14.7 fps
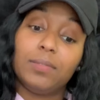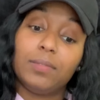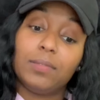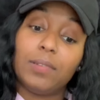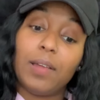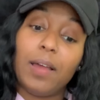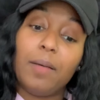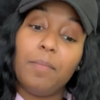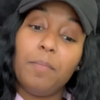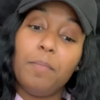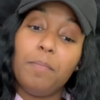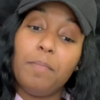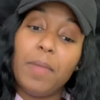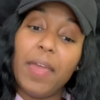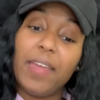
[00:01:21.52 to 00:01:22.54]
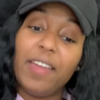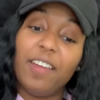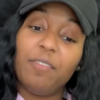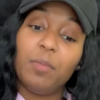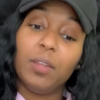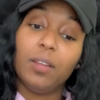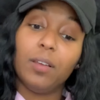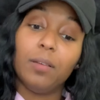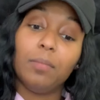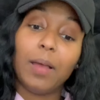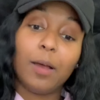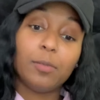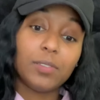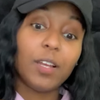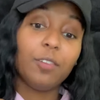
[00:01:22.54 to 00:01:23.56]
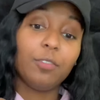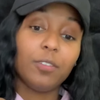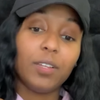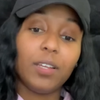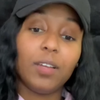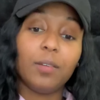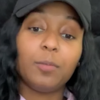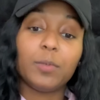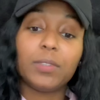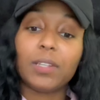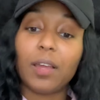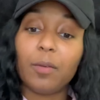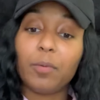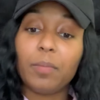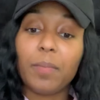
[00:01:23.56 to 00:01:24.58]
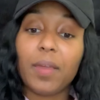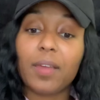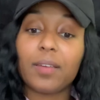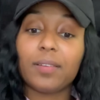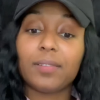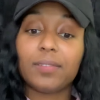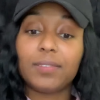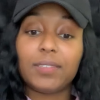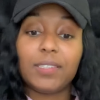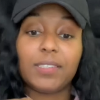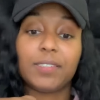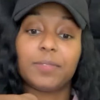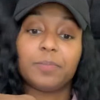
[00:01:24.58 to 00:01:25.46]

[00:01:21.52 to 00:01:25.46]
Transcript: I may have been up. I was definitely up when time went back. Yeah.